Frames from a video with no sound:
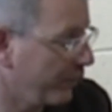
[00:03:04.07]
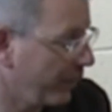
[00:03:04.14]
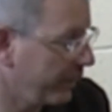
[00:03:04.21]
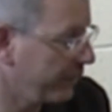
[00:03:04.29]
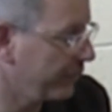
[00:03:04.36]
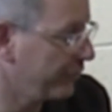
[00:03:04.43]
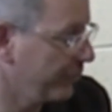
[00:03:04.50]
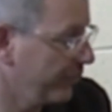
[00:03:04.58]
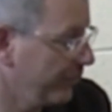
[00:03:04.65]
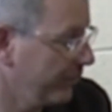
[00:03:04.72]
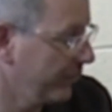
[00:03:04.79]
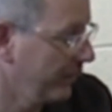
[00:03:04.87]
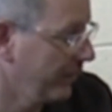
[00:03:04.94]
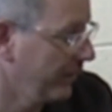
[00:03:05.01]
the right to
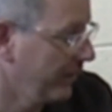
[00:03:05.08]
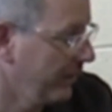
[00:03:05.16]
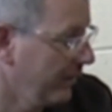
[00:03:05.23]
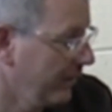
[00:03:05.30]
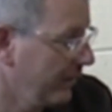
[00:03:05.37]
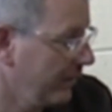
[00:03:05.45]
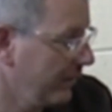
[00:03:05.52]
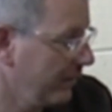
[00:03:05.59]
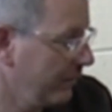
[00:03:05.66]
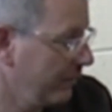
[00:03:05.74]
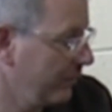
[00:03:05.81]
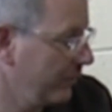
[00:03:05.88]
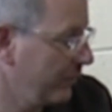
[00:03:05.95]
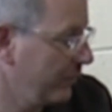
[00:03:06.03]
choose.
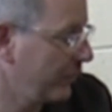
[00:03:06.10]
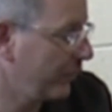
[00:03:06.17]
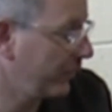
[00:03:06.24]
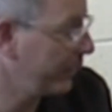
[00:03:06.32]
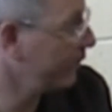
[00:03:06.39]
Started